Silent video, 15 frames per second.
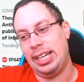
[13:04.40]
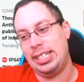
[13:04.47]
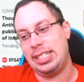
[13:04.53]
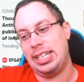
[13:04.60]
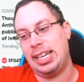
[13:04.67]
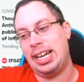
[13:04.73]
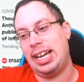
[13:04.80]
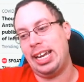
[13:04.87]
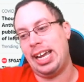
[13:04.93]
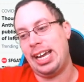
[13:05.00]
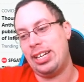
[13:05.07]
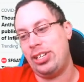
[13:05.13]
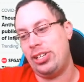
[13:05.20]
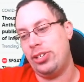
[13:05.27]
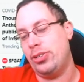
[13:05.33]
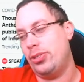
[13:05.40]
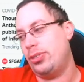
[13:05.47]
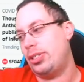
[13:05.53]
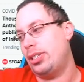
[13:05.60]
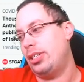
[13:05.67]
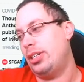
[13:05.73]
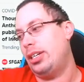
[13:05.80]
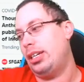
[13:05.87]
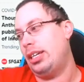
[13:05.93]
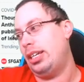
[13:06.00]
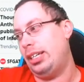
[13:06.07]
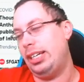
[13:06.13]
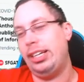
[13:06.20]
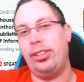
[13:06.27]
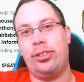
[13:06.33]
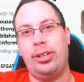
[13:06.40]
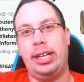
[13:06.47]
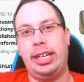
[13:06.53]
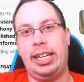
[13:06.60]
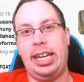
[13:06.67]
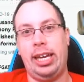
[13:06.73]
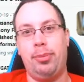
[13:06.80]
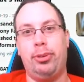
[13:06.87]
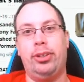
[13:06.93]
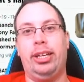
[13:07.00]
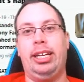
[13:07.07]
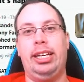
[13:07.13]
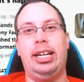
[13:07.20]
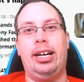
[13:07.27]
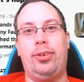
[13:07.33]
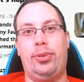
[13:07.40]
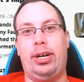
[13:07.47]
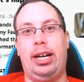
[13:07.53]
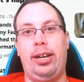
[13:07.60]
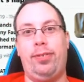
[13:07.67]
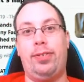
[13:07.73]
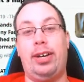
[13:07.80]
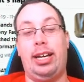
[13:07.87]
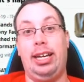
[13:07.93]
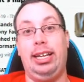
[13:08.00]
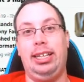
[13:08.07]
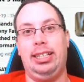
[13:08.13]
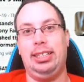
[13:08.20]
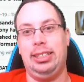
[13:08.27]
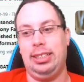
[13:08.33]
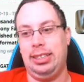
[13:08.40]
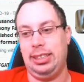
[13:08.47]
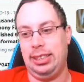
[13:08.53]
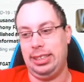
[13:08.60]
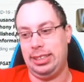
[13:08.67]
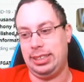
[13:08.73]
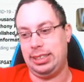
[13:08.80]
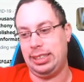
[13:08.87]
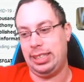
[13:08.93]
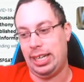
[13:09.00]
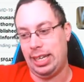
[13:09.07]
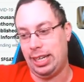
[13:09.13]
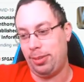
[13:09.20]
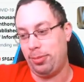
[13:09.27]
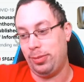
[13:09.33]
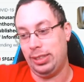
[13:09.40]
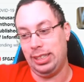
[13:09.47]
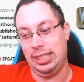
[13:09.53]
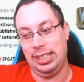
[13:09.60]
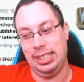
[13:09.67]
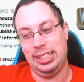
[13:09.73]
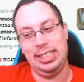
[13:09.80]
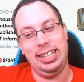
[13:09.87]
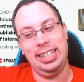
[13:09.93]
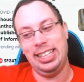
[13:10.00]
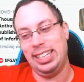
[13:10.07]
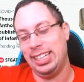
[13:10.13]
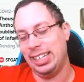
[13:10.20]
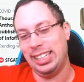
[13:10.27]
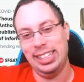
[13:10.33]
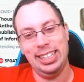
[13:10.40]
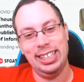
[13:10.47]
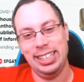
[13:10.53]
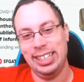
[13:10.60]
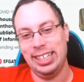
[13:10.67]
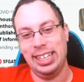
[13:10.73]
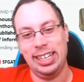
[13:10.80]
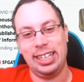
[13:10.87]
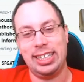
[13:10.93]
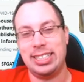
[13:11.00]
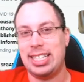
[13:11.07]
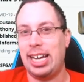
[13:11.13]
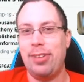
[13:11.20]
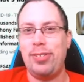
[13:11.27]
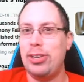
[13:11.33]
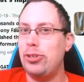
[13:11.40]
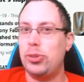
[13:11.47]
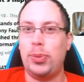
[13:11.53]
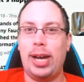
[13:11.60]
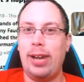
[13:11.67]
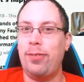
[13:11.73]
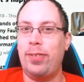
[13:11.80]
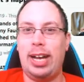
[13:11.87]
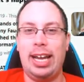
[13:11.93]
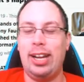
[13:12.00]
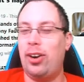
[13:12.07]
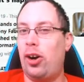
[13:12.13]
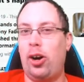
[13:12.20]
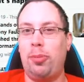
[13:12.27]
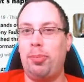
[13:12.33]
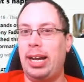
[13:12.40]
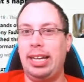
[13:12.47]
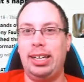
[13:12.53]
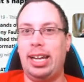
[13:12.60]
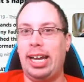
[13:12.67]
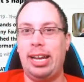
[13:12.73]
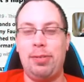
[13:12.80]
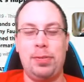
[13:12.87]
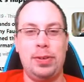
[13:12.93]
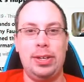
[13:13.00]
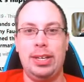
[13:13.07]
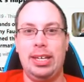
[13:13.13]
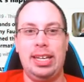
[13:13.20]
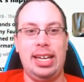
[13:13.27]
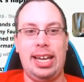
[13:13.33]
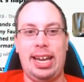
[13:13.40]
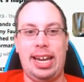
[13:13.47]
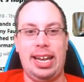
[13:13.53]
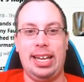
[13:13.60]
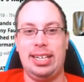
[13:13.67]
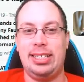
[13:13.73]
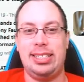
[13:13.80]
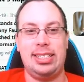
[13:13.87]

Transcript: that I had to use an Ethernet cable and not Wi-Fi because because I've used Wi-Fi all my life, and